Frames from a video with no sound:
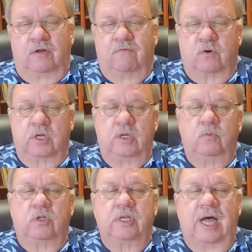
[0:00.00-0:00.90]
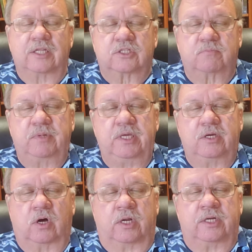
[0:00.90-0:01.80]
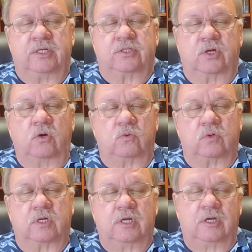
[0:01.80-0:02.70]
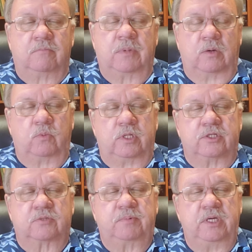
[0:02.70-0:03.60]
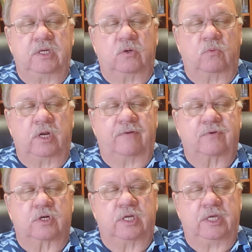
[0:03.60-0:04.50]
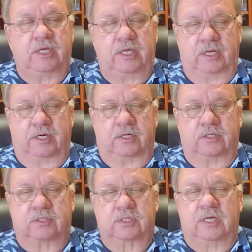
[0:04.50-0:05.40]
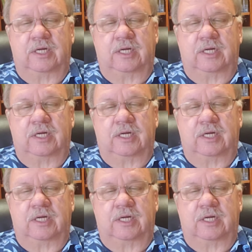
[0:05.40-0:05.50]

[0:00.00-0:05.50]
for he will not speak on his own, but will speak whatever he hears,